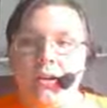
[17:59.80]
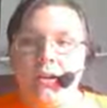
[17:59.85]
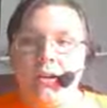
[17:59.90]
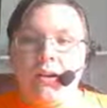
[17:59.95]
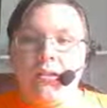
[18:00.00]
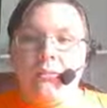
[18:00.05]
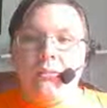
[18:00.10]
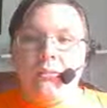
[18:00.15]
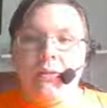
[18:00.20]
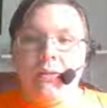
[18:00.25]

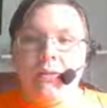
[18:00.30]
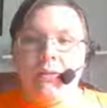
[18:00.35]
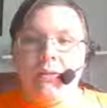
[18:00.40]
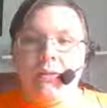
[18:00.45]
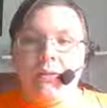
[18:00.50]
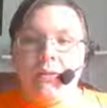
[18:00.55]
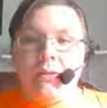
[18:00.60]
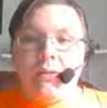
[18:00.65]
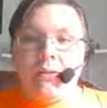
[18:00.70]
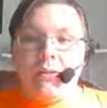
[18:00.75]
of
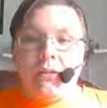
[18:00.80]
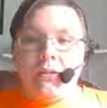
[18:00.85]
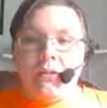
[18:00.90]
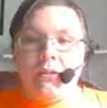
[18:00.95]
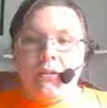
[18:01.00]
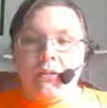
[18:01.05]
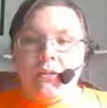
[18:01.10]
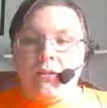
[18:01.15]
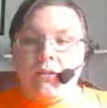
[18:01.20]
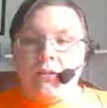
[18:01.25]
the
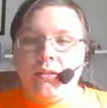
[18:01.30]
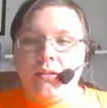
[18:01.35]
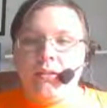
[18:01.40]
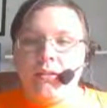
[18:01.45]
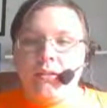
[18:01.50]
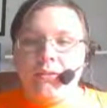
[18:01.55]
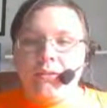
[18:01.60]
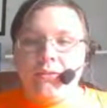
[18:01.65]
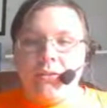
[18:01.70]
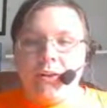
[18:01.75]

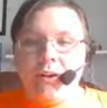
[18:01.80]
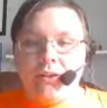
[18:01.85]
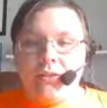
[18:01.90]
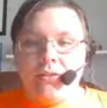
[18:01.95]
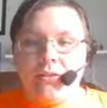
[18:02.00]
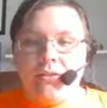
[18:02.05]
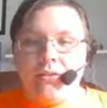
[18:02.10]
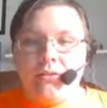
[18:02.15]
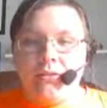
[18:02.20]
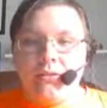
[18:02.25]
court record.